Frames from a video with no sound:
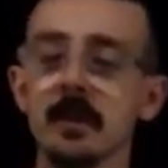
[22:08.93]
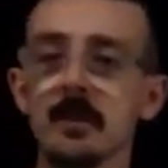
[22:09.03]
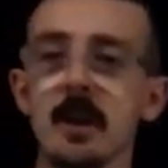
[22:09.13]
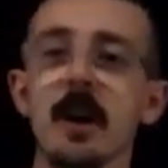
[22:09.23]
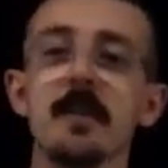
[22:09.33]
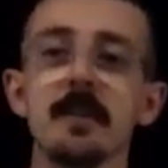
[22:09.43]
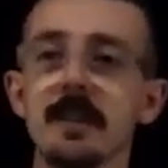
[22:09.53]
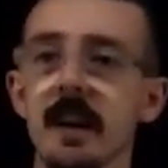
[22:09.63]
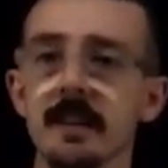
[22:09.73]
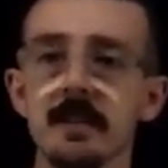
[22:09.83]
look to other
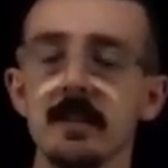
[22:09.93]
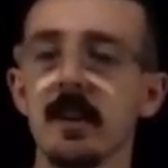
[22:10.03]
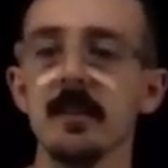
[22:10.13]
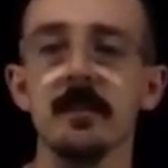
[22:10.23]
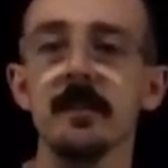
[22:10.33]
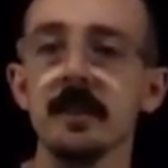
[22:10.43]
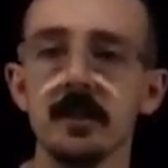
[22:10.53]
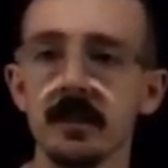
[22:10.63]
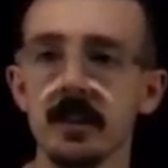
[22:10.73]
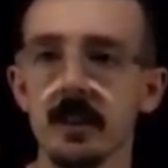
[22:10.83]
tests or other
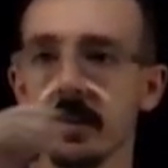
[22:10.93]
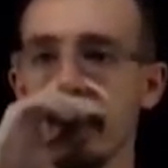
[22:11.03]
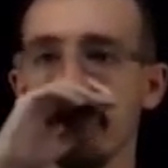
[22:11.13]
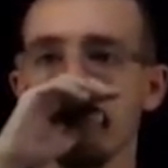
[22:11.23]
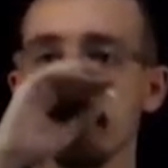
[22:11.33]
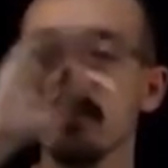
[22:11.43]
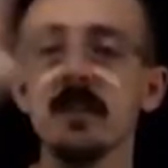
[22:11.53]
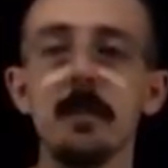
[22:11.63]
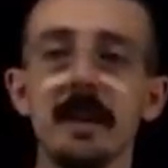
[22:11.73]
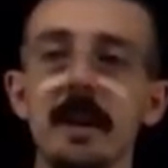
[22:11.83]
features of the graph, do
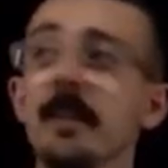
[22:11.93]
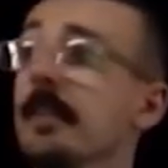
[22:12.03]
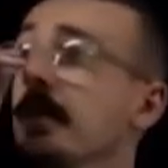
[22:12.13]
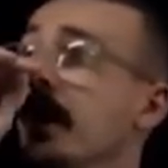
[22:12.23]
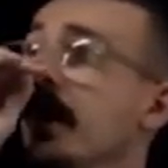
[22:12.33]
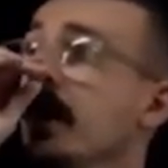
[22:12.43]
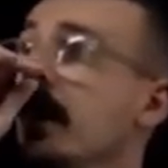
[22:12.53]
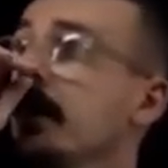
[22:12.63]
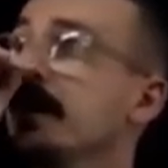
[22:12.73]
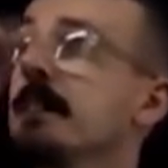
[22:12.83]
something else,
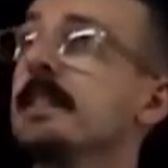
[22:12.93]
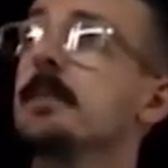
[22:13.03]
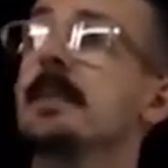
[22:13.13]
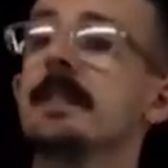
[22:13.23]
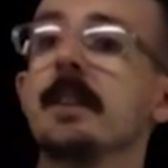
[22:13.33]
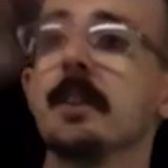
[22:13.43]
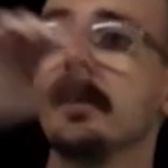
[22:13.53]
uh, because this wouldn't